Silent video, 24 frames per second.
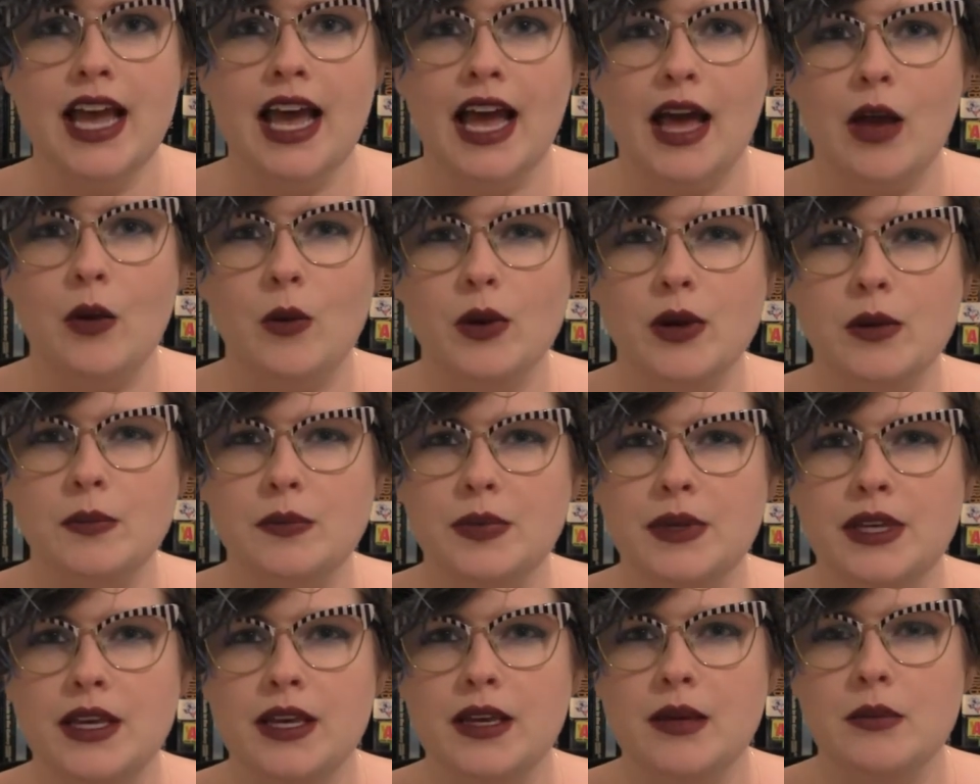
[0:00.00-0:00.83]
I want to
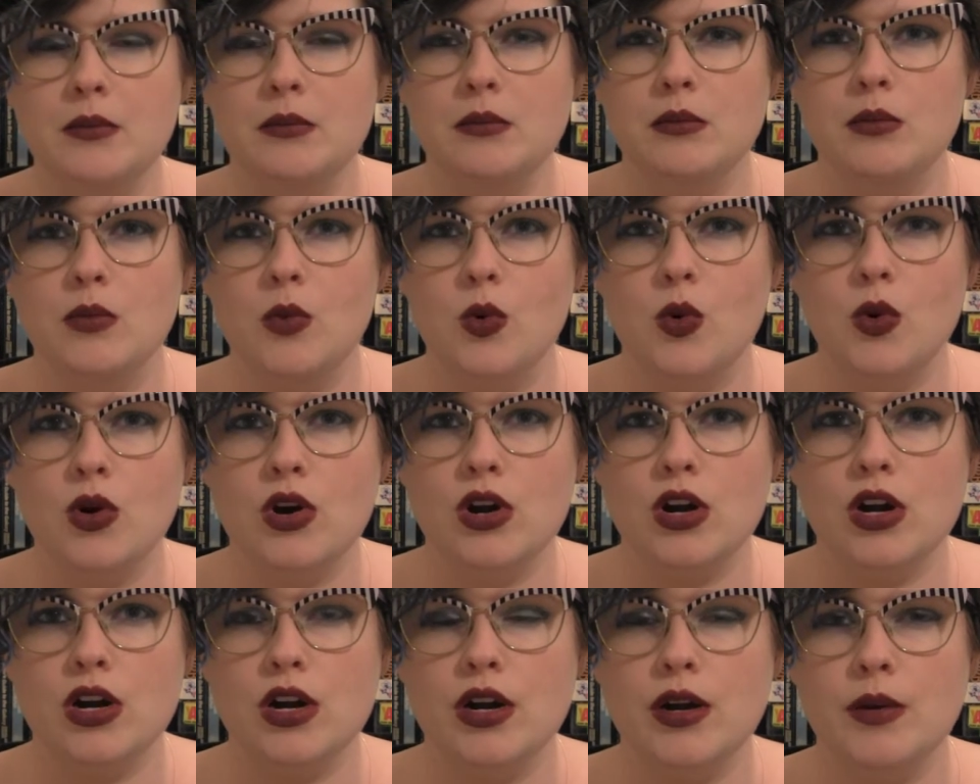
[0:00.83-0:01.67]
be
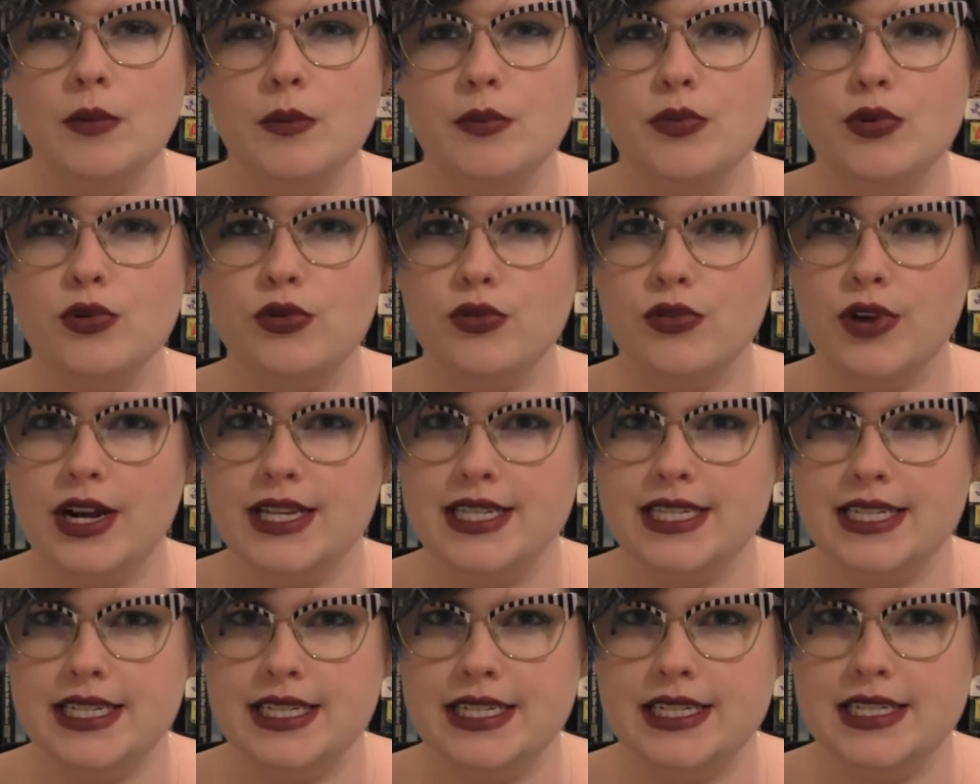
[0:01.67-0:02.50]
more
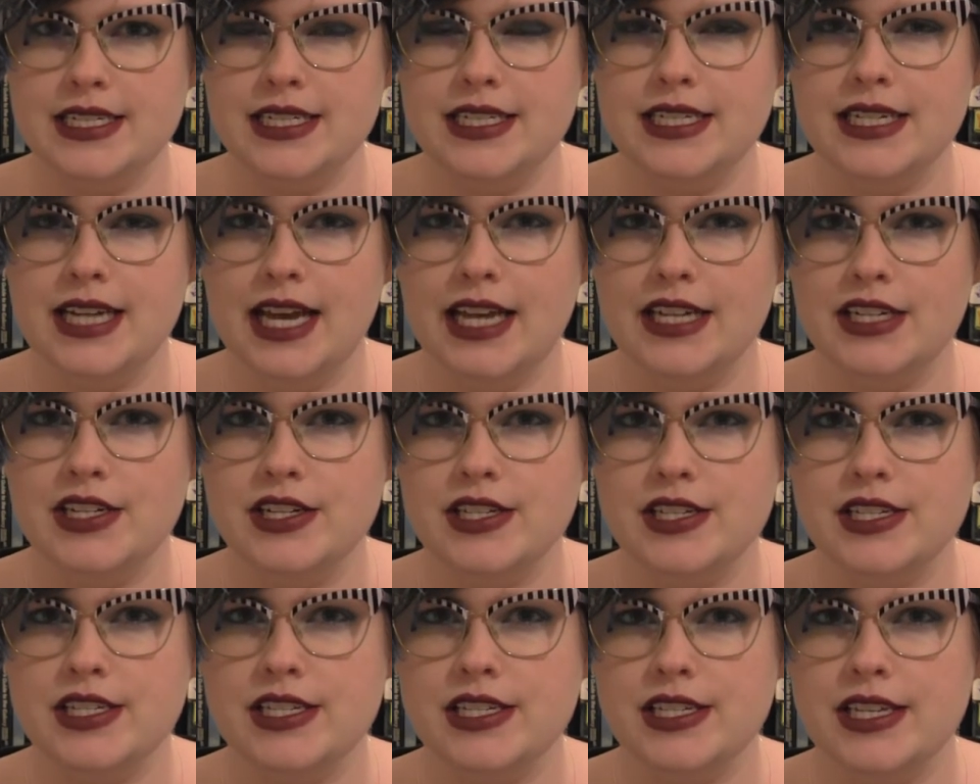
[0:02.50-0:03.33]
present, not
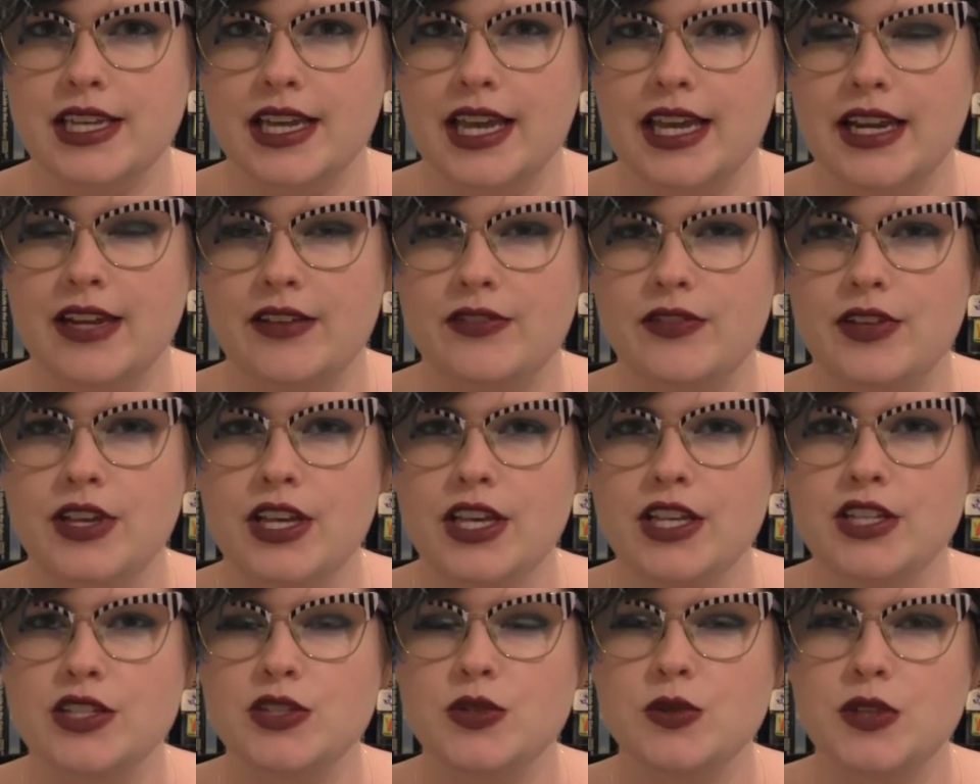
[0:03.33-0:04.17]
just kind of
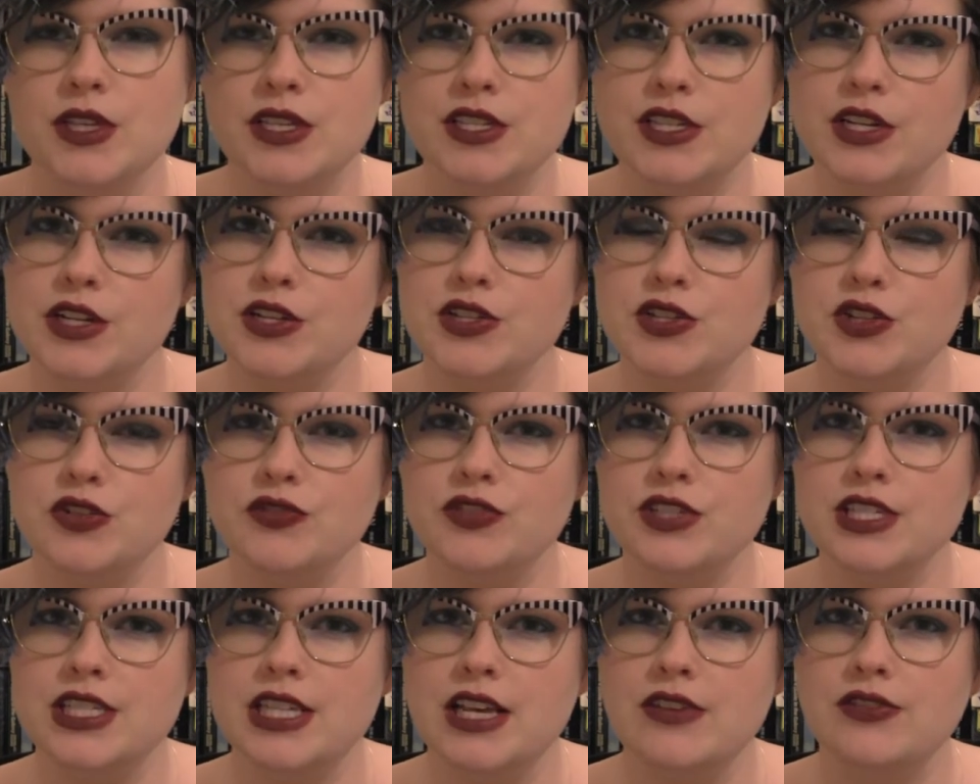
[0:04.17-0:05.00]
do things on a
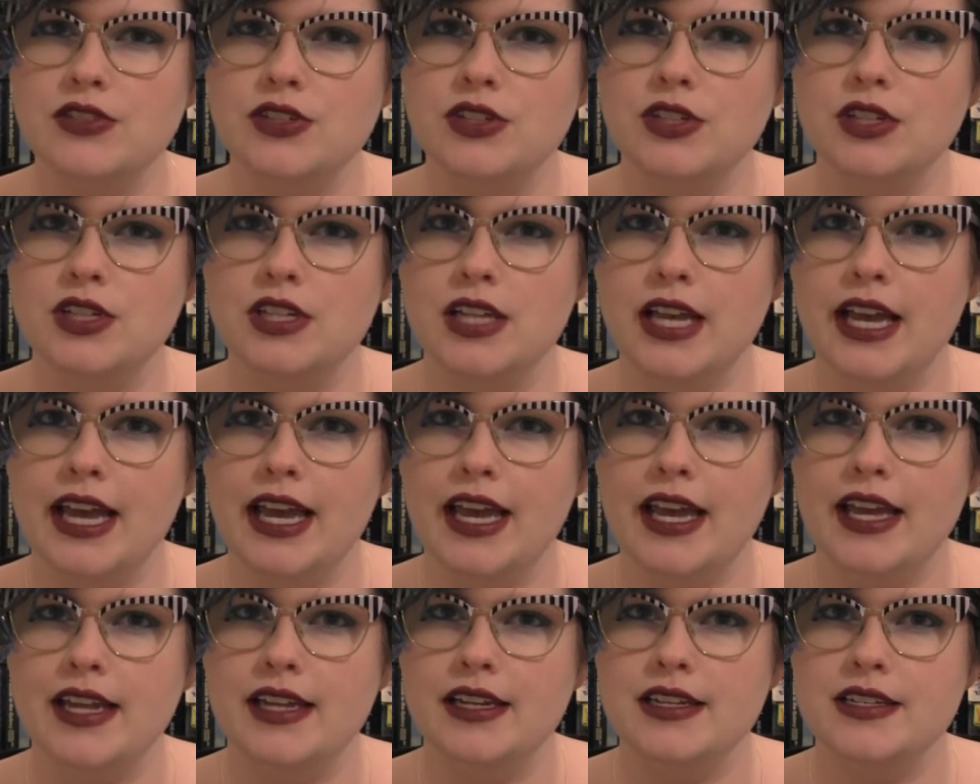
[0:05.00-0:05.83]
surface level
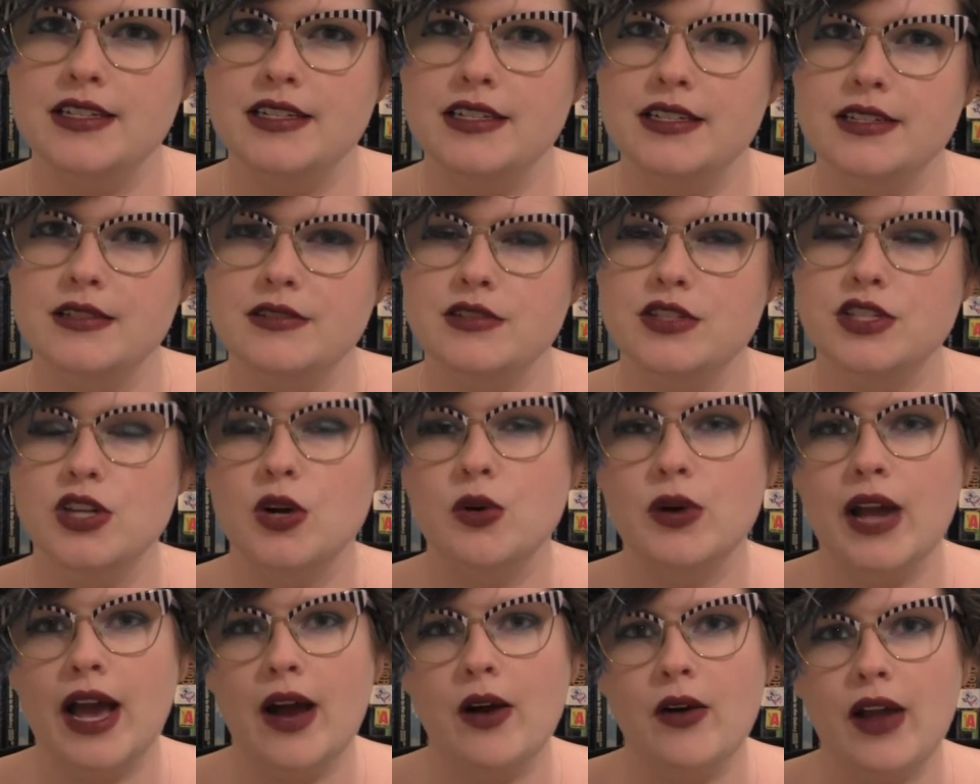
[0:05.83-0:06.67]
and
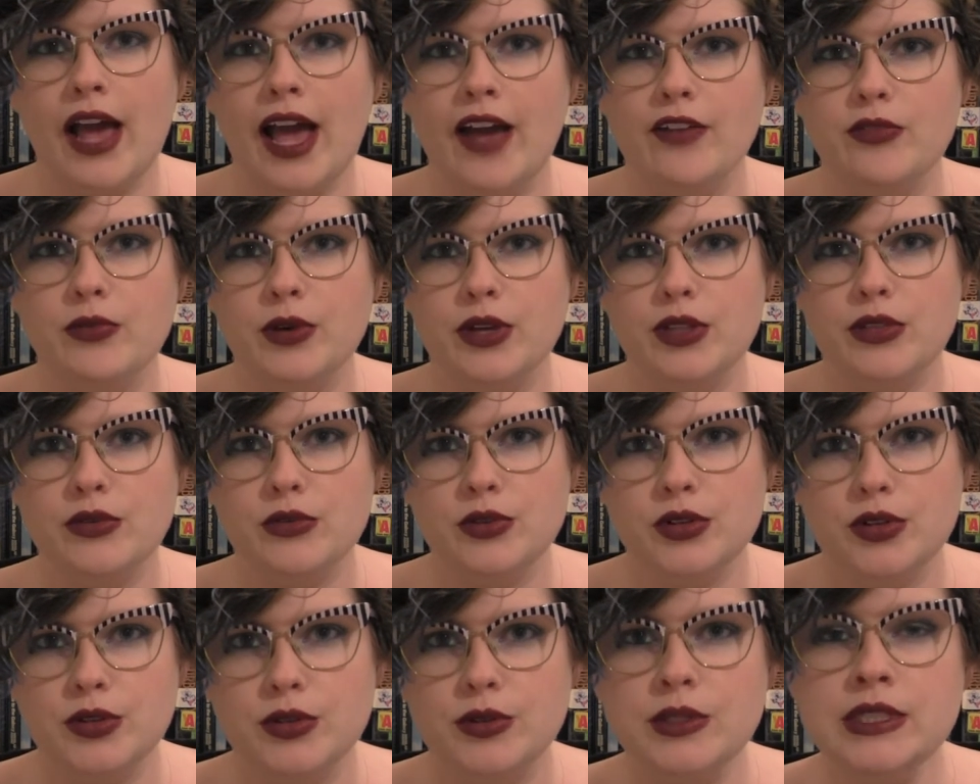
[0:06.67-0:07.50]
zone out halfway
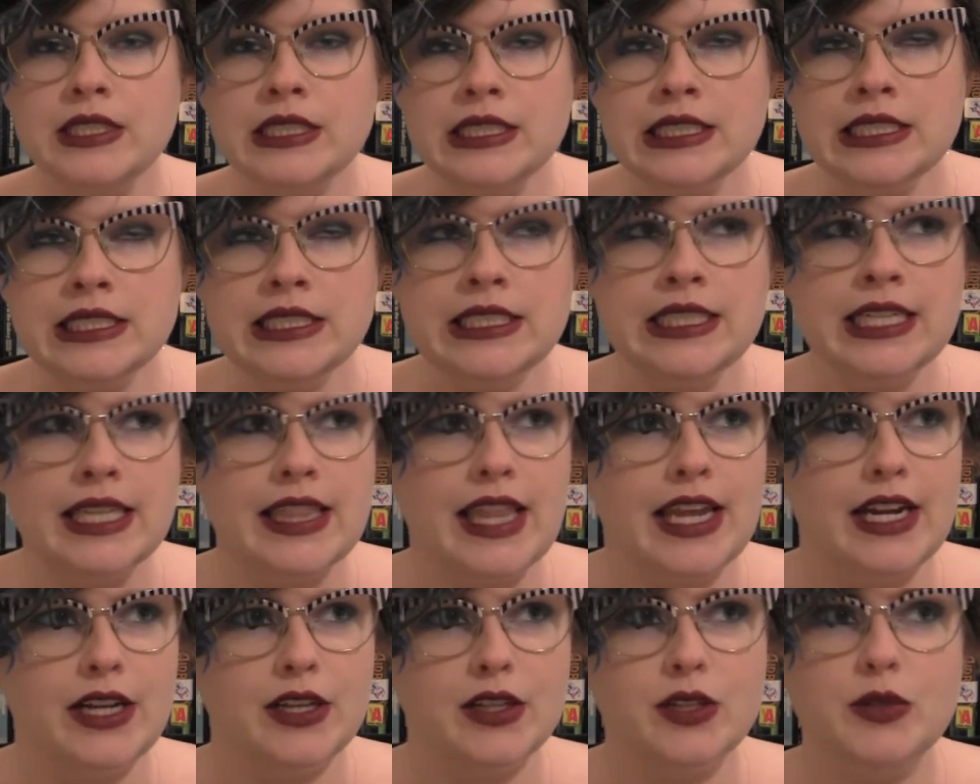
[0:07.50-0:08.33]
through.
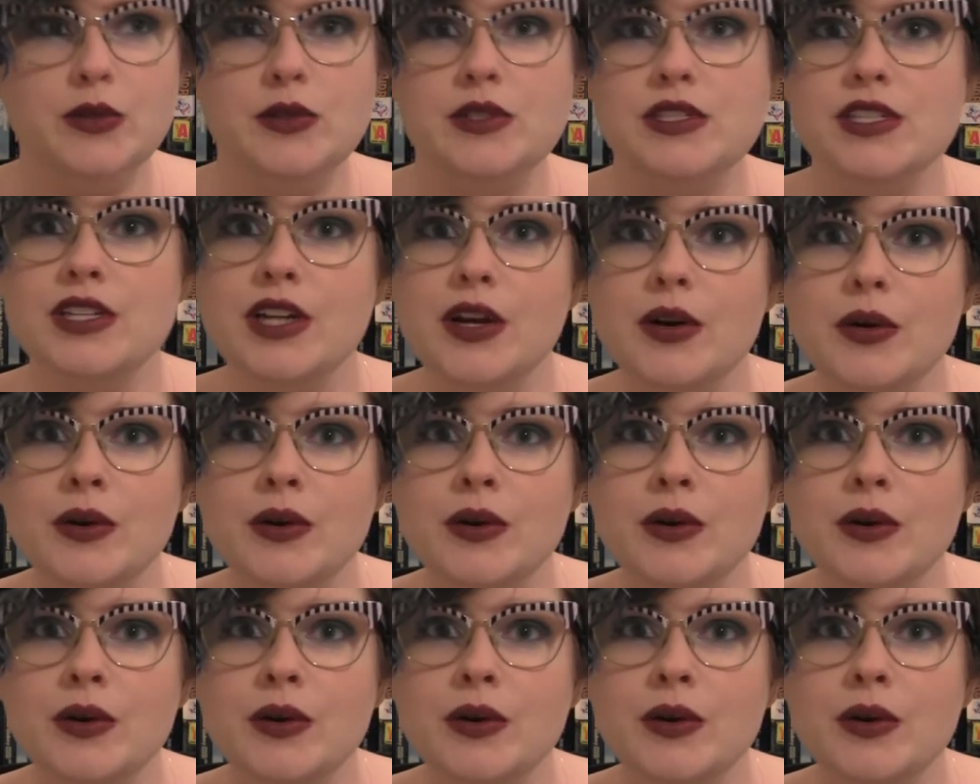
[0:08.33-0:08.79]
That includes,